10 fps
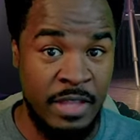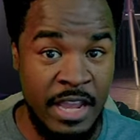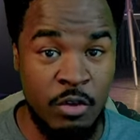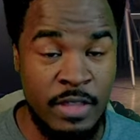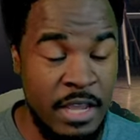
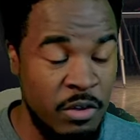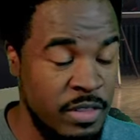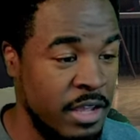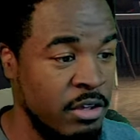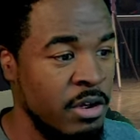Thank
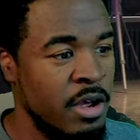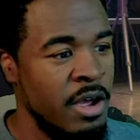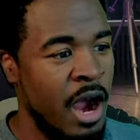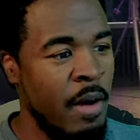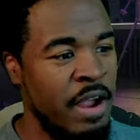you.
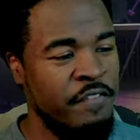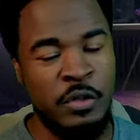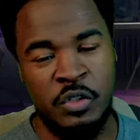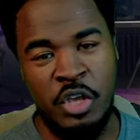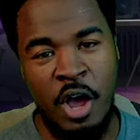All right,
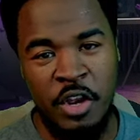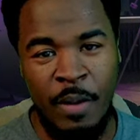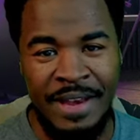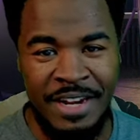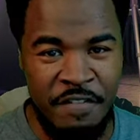folks, so y'all
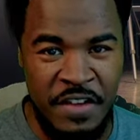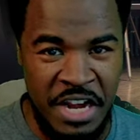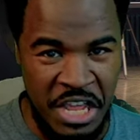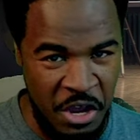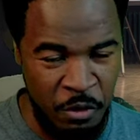know I did a
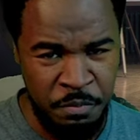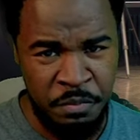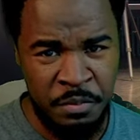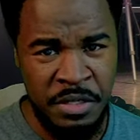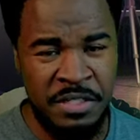video
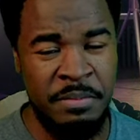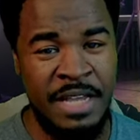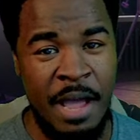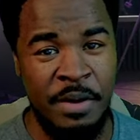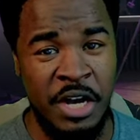some
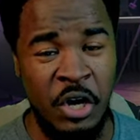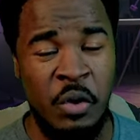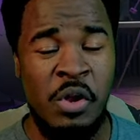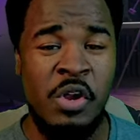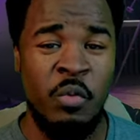time
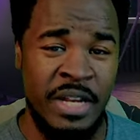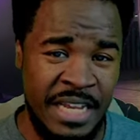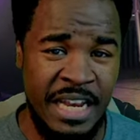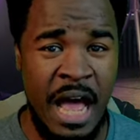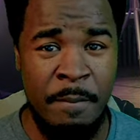ago with
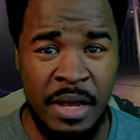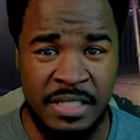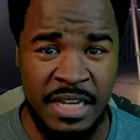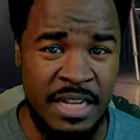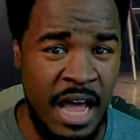Elon
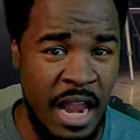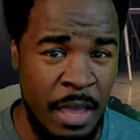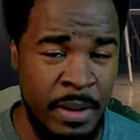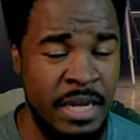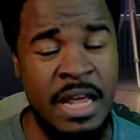Musk and Don
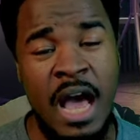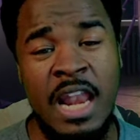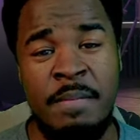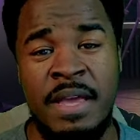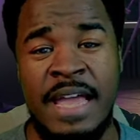Lemon. And
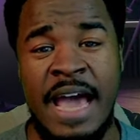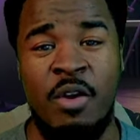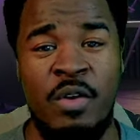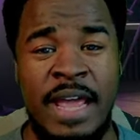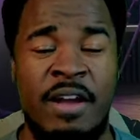Don Lemon got
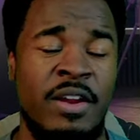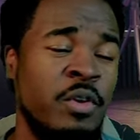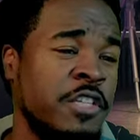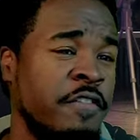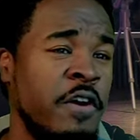on there, and
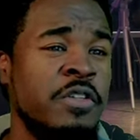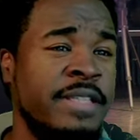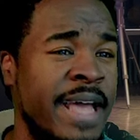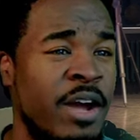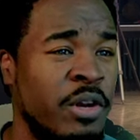on his
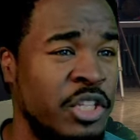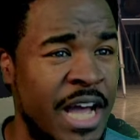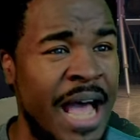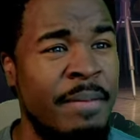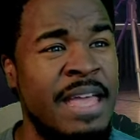first day on the
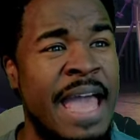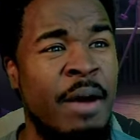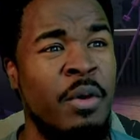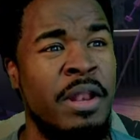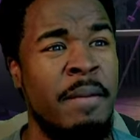job, he
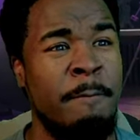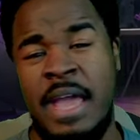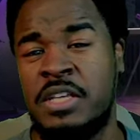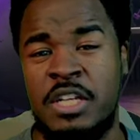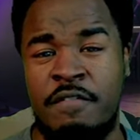had one of the
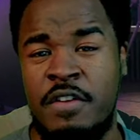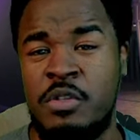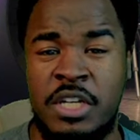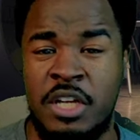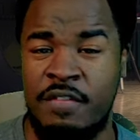biggest
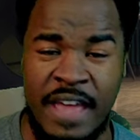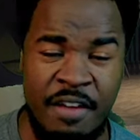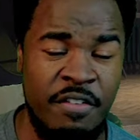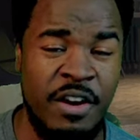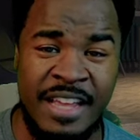interviews he could have
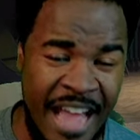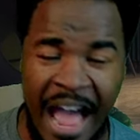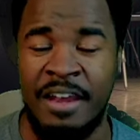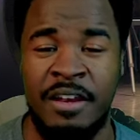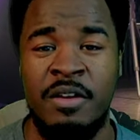ever
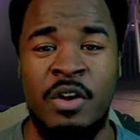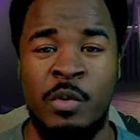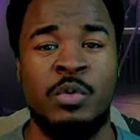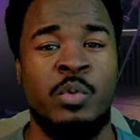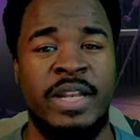gotten,
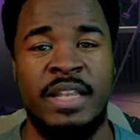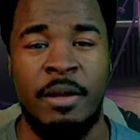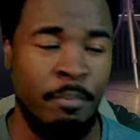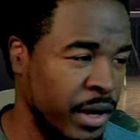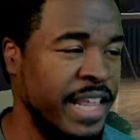which is with
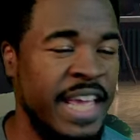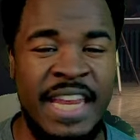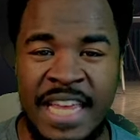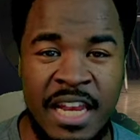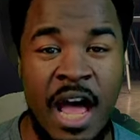the
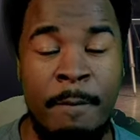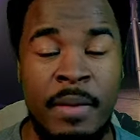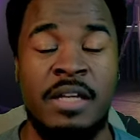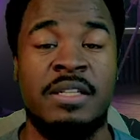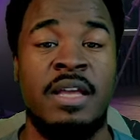brilliant Elon
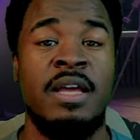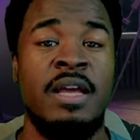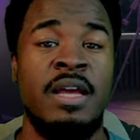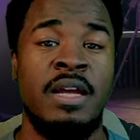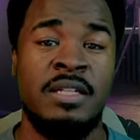Musk.
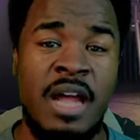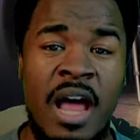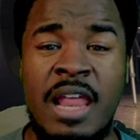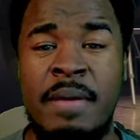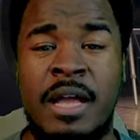
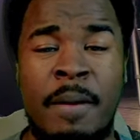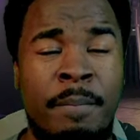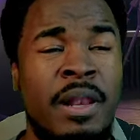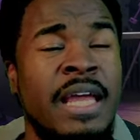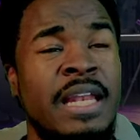Don Lemon
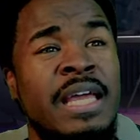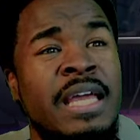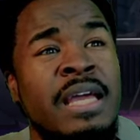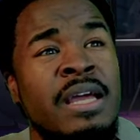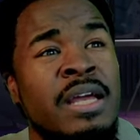
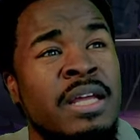completely